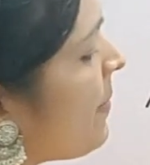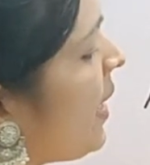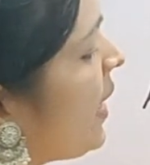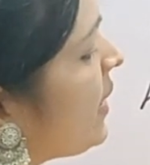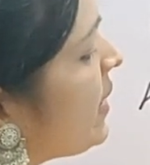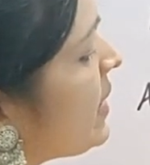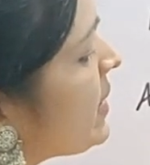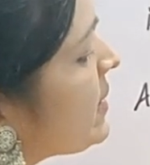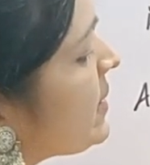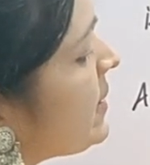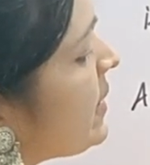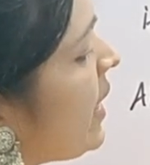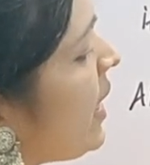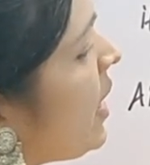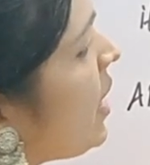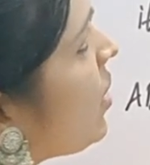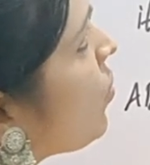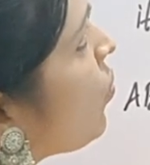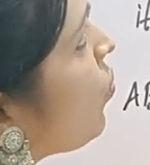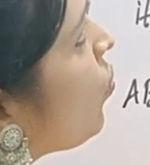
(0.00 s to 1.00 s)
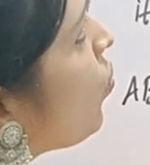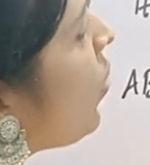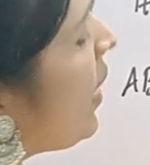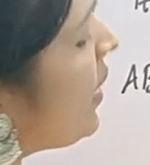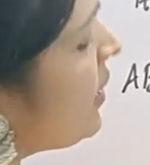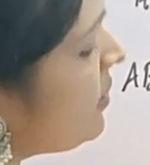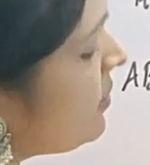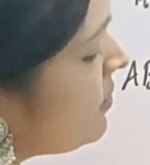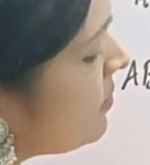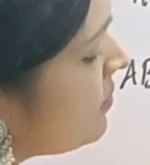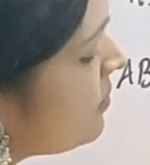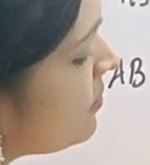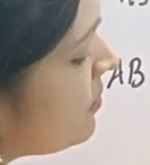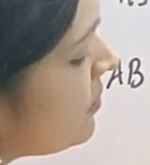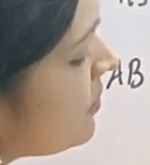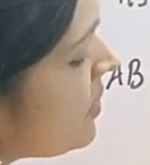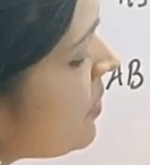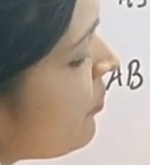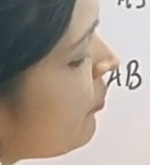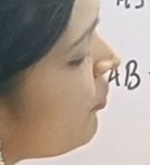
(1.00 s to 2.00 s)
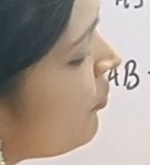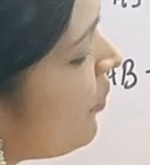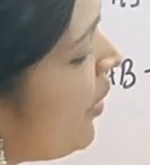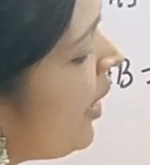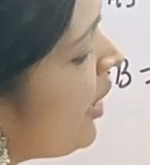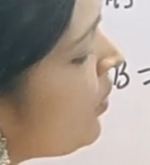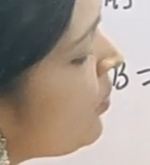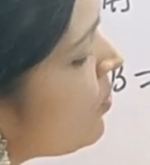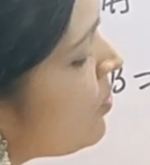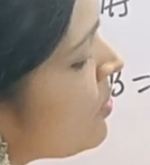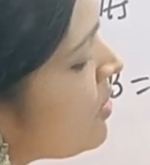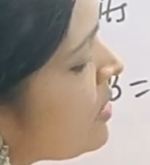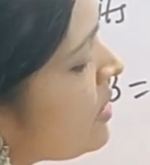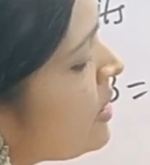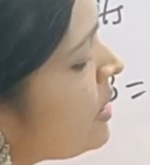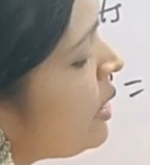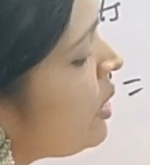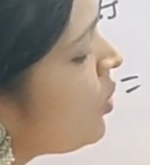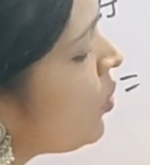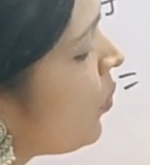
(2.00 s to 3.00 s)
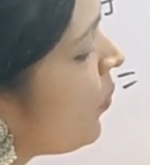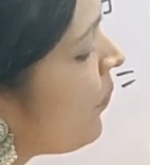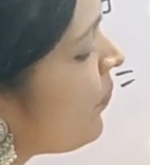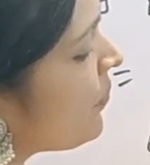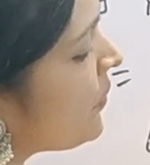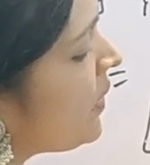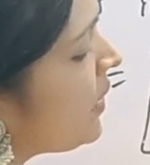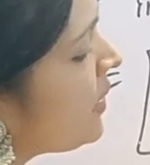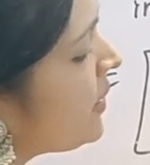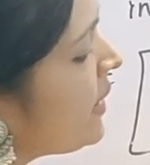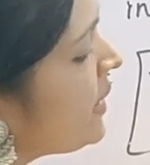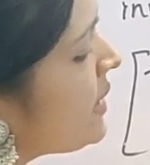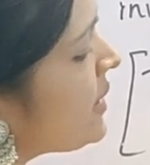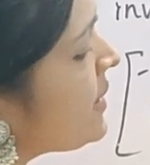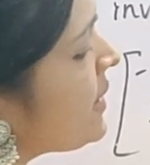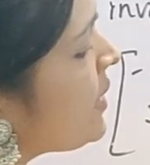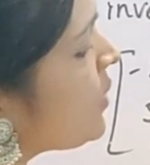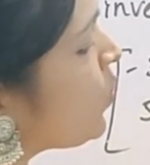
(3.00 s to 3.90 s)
minus 3, 1, 5, 0. That is